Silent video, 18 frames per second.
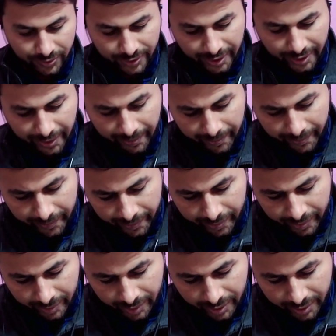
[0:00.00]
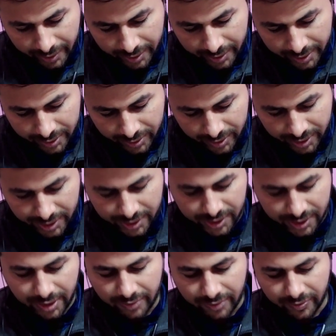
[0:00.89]
Okay. So
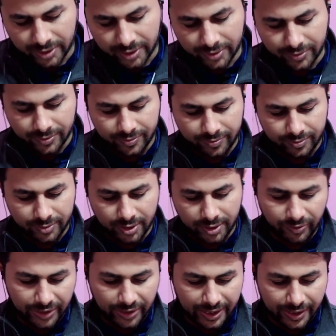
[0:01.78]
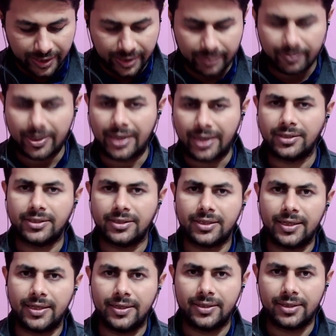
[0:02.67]
this is equal to. Now we can take minus
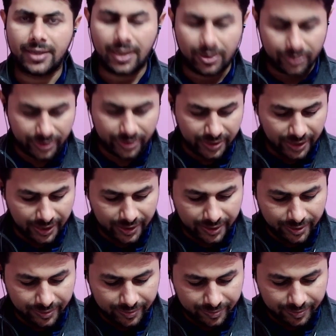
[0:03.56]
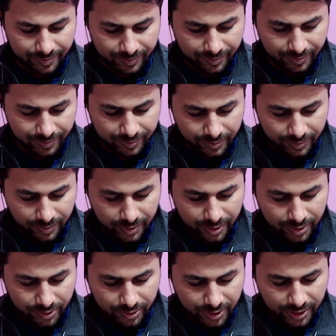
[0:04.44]
sign outside.
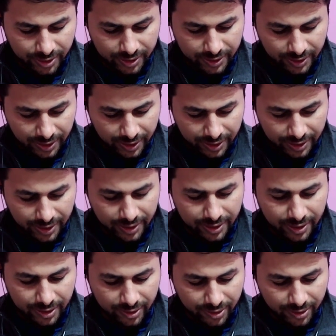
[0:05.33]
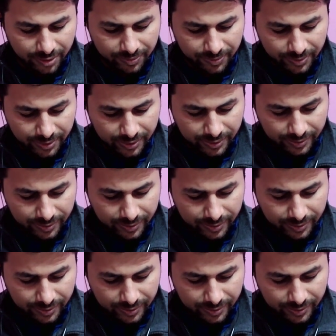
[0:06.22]
So it is integral